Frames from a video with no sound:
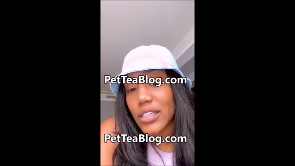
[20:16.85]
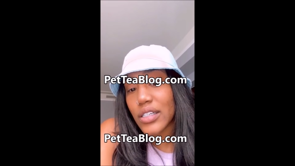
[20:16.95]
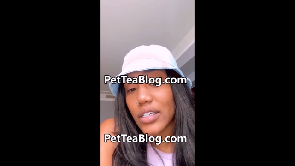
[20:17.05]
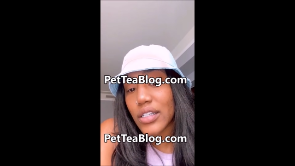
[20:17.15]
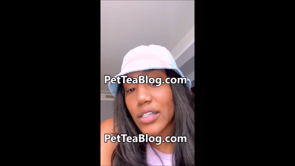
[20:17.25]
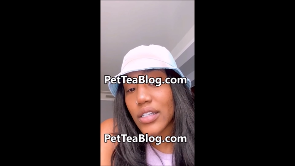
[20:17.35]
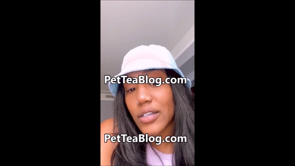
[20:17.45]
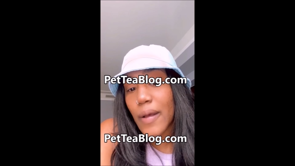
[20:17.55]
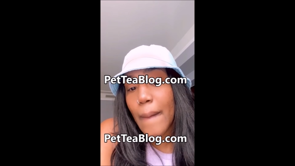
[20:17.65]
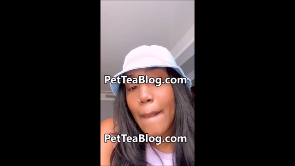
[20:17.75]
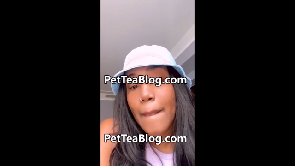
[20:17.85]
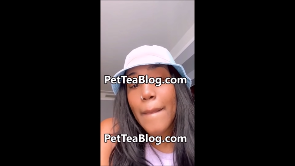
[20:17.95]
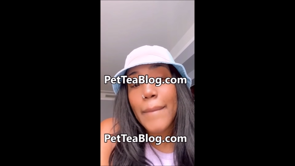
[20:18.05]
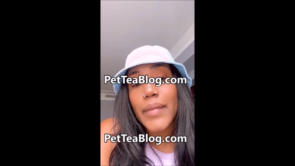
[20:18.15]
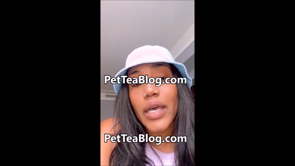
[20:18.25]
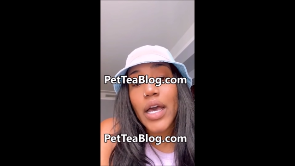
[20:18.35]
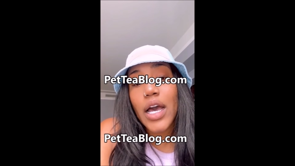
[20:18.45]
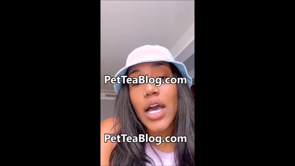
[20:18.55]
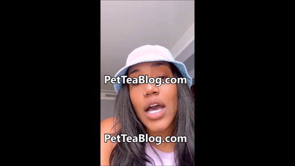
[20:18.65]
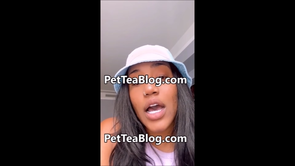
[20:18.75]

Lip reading: [no speech]